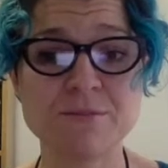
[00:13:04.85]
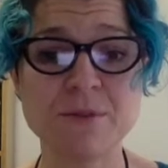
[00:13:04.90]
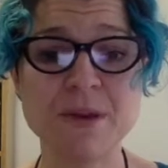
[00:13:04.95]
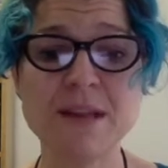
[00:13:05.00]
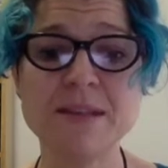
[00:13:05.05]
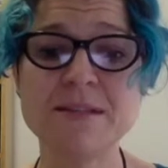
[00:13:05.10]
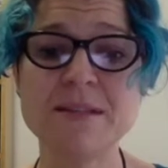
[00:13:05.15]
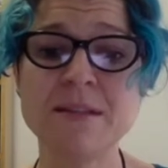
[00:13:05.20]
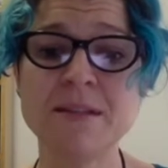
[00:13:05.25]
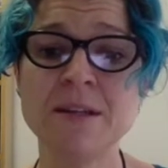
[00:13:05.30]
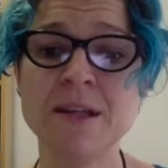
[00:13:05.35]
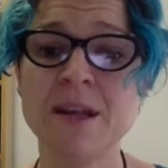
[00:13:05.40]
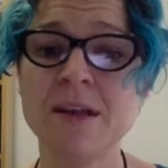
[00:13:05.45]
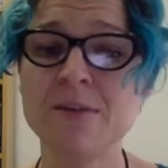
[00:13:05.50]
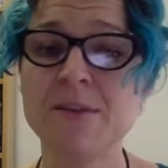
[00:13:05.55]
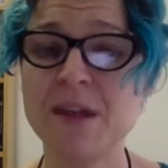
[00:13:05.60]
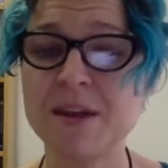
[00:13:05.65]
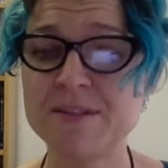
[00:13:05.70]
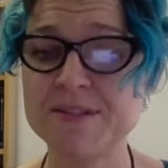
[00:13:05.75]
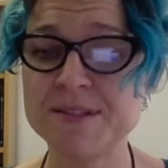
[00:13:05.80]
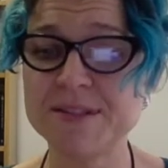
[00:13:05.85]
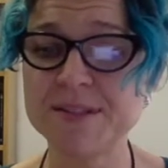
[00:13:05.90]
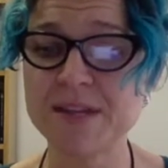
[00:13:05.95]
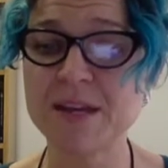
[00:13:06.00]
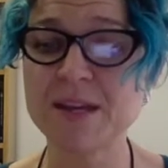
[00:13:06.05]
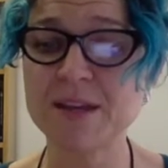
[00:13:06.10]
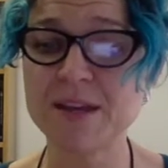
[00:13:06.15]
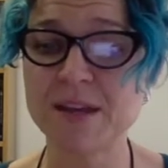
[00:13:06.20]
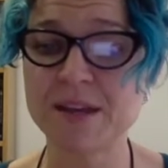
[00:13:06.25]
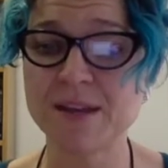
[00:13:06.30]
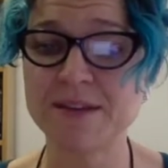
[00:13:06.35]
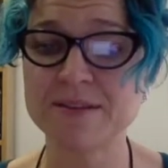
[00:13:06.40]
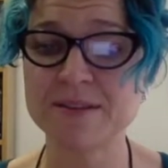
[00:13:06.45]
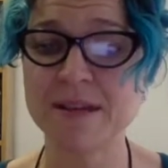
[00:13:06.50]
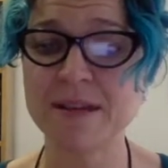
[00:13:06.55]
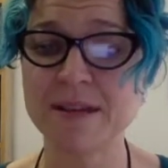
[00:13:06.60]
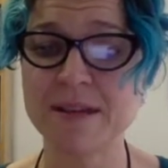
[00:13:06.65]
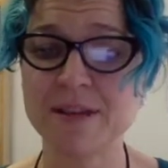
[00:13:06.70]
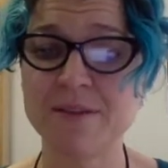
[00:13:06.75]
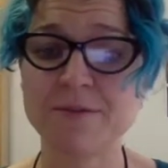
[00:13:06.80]
reason that if senior
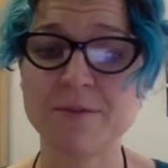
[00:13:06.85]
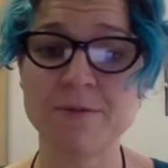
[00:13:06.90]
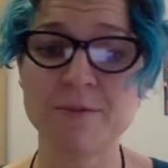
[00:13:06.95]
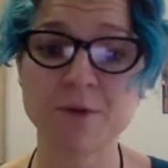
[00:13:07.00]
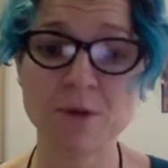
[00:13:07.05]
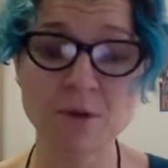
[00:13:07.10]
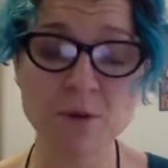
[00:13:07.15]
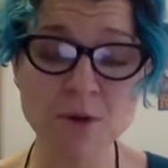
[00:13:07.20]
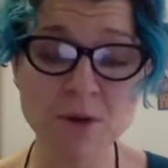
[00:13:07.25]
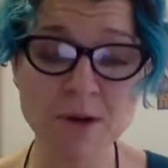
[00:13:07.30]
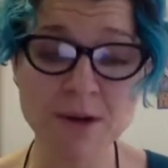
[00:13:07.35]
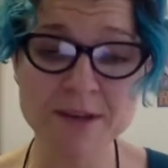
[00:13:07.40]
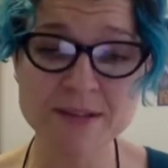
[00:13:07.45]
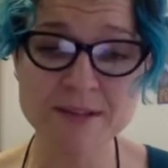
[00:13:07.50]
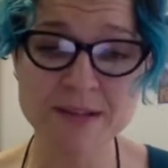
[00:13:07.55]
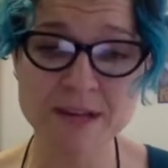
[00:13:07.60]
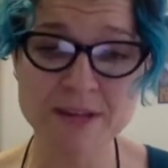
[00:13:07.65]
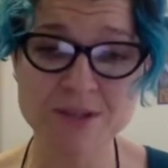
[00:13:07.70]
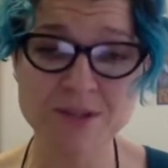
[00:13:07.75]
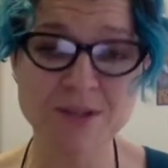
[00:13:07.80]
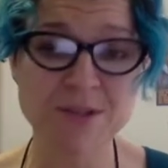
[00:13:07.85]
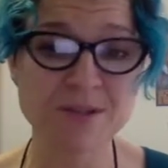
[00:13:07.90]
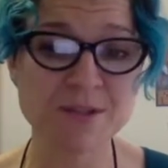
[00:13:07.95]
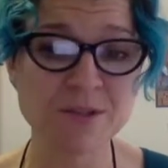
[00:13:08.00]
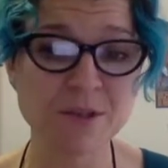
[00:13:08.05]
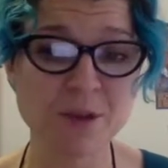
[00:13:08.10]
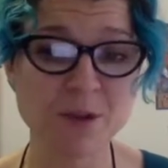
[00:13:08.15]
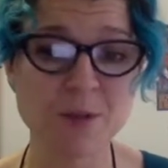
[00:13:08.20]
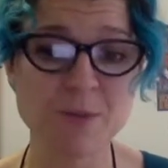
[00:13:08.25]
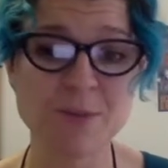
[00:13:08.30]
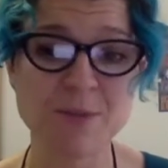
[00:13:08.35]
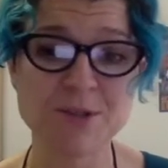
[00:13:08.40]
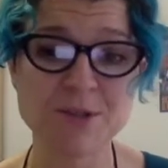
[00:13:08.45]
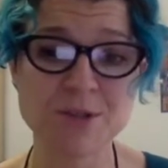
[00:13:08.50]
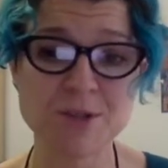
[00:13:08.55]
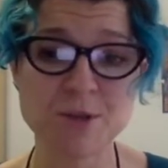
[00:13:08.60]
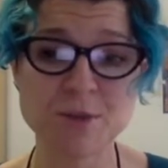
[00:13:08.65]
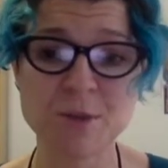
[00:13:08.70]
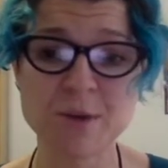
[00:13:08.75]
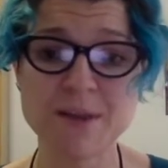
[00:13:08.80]
executive of an organisation is not open to
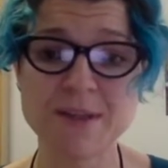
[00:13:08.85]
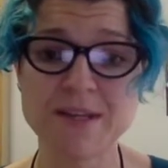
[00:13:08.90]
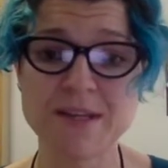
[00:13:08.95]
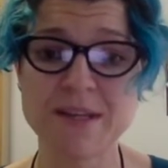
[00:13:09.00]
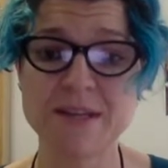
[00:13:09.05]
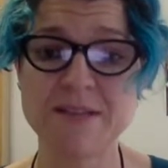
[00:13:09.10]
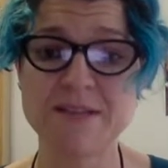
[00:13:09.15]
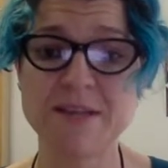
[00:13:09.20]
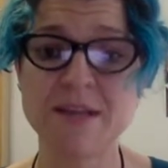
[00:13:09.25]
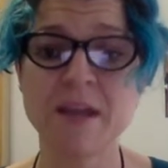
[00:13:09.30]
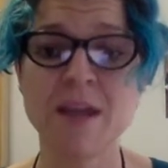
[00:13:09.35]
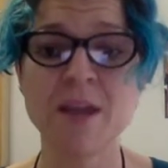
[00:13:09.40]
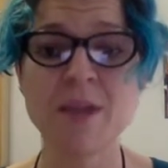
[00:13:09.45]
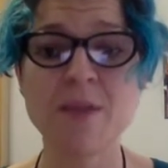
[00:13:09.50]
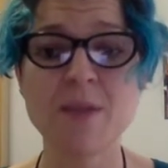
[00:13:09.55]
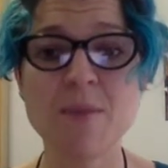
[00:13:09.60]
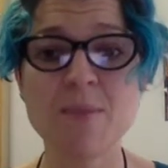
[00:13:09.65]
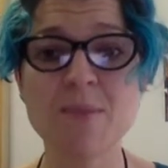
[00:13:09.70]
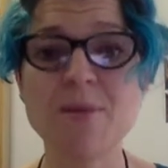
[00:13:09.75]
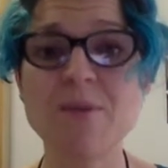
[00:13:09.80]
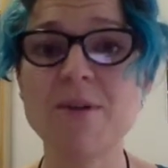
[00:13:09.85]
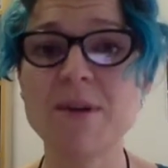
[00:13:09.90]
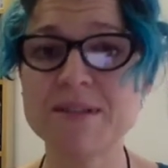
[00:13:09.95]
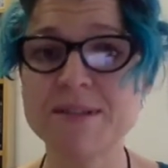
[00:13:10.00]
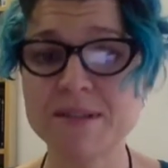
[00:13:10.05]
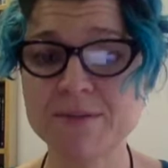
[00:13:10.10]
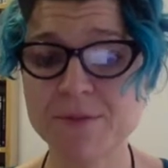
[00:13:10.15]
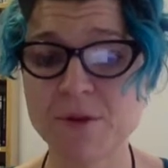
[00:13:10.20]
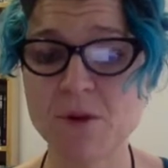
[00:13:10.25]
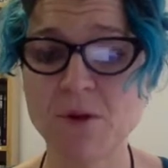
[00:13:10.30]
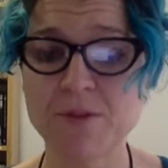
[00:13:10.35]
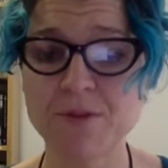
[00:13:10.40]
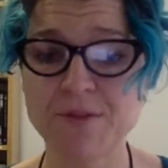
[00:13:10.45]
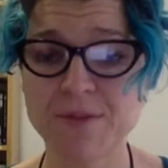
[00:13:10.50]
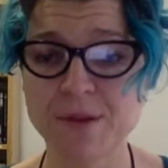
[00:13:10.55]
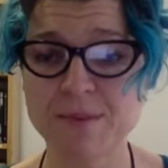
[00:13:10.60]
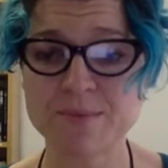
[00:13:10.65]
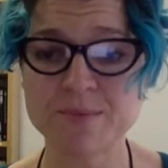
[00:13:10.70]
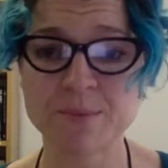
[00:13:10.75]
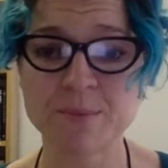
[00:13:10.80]
new ideas, then progressive
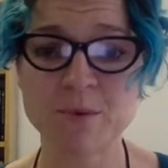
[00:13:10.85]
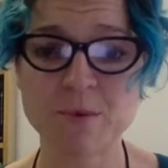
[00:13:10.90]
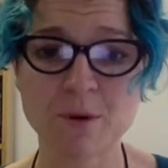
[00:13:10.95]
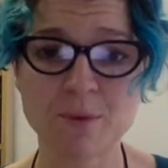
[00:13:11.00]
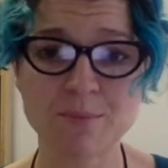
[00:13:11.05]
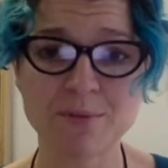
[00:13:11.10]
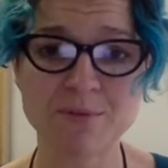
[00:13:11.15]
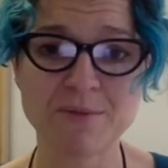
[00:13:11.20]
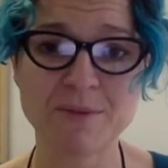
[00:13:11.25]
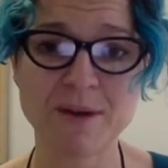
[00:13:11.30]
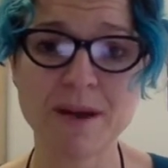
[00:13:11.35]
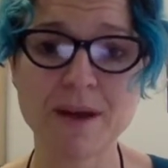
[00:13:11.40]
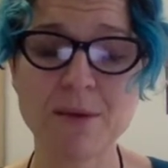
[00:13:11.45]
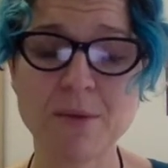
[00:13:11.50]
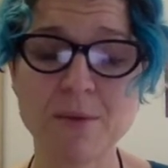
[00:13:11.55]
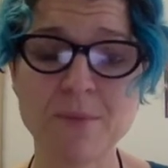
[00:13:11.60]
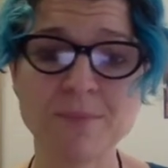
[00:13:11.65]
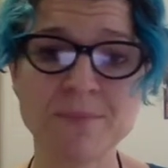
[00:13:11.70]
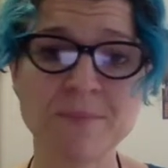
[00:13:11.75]
concepts will not prevail.